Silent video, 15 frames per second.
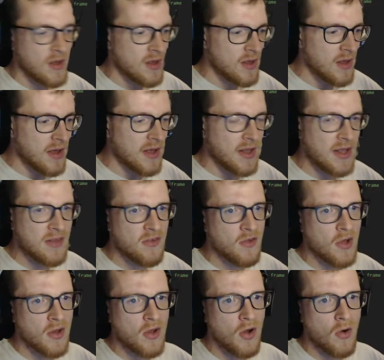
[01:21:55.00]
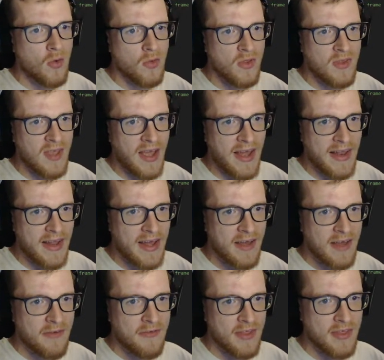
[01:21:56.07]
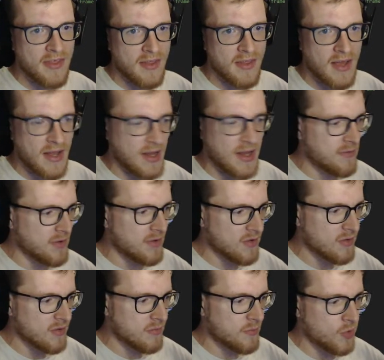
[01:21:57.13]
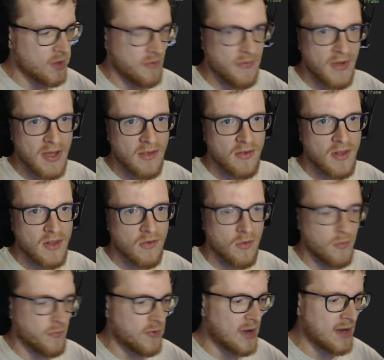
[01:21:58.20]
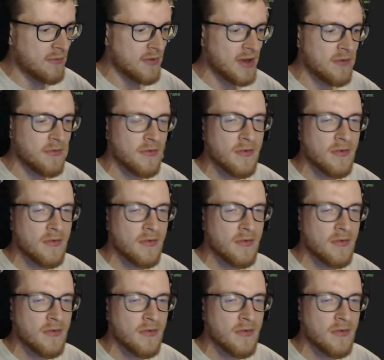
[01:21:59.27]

Let's not go 10f. I think 10f is pretty fast. Let's go 5f.